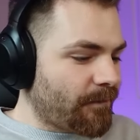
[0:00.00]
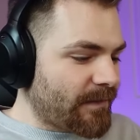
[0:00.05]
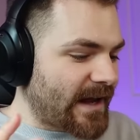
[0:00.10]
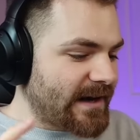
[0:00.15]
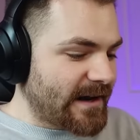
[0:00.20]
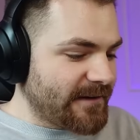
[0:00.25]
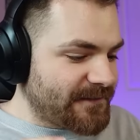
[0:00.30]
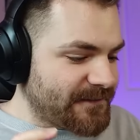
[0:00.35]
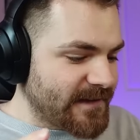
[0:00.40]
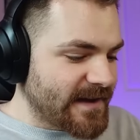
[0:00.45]

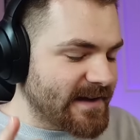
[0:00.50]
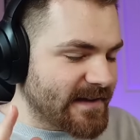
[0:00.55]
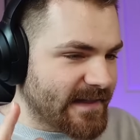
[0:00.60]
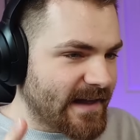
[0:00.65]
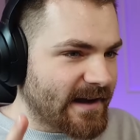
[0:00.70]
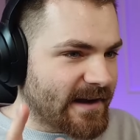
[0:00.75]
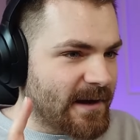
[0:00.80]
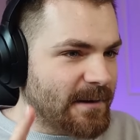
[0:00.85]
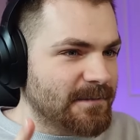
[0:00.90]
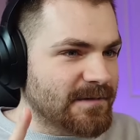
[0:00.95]
And I think
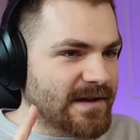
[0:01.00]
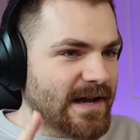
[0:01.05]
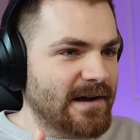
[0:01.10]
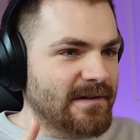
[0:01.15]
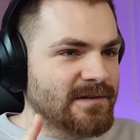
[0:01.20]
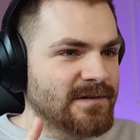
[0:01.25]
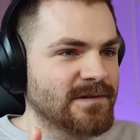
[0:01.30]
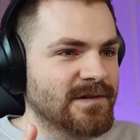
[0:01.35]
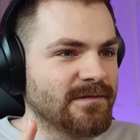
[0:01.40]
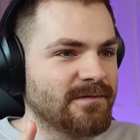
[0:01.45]
that comes
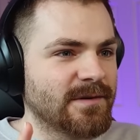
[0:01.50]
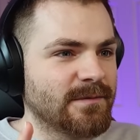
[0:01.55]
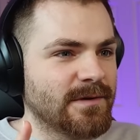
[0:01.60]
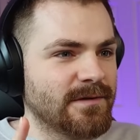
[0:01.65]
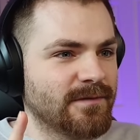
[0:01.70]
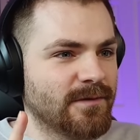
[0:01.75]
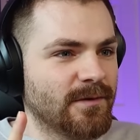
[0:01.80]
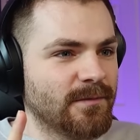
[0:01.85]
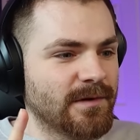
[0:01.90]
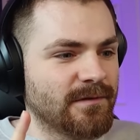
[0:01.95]
down to something
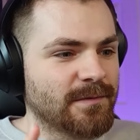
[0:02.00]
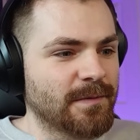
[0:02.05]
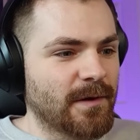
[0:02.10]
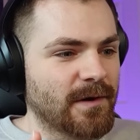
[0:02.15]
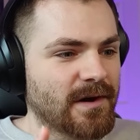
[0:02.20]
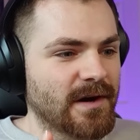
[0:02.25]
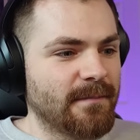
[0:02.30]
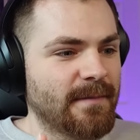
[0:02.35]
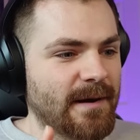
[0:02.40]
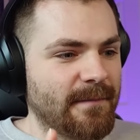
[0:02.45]
we've
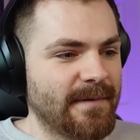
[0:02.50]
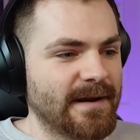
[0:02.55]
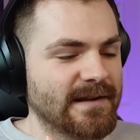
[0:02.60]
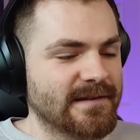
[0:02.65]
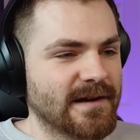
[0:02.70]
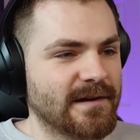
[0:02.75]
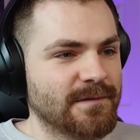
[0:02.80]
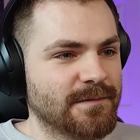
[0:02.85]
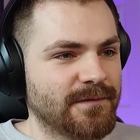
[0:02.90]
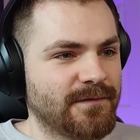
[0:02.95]
spoken about many
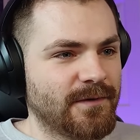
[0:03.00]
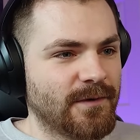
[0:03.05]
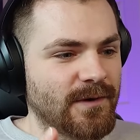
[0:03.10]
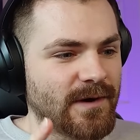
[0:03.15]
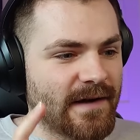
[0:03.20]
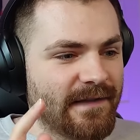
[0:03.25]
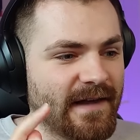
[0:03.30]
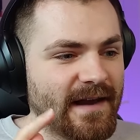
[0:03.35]
times before,